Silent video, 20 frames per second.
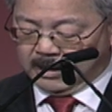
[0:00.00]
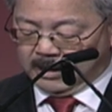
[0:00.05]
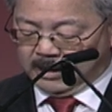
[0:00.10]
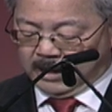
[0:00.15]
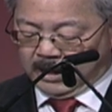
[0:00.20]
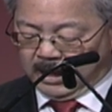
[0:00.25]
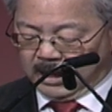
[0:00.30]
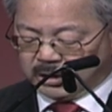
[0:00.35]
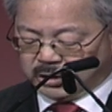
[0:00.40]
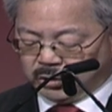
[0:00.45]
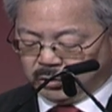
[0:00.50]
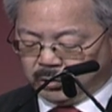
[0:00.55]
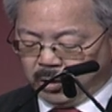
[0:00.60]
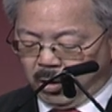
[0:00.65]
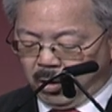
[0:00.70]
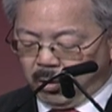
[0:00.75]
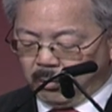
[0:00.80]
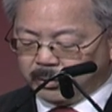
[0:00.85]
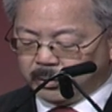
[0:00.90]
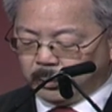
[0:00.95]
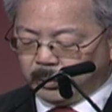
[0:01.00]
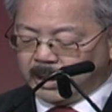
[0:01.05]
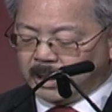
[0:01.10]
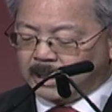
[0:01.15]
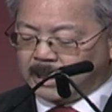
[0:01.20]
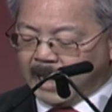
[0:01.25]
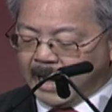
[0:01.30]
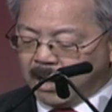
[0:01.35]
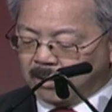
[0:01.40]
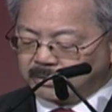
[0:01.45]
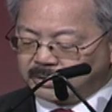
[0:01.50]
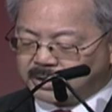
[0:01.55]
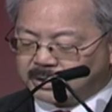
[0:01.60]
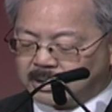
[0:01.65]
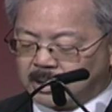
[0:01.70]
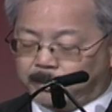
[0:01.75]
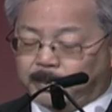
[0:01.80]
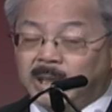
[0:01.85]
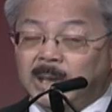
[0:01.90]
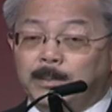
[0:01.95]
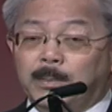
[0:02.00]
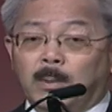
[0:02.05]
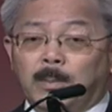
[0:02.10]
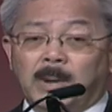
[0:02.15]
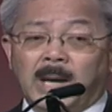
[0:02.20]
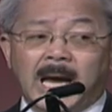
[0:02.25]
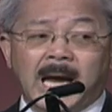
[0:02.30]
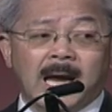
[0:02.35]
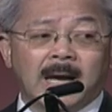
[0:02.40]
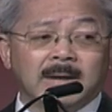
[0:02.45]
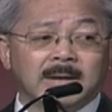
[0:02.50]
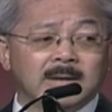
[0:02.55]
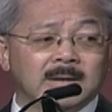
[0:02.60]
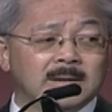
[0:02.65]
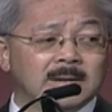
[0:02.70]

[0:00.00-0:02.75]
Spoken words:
As you know, we announced the People Plan,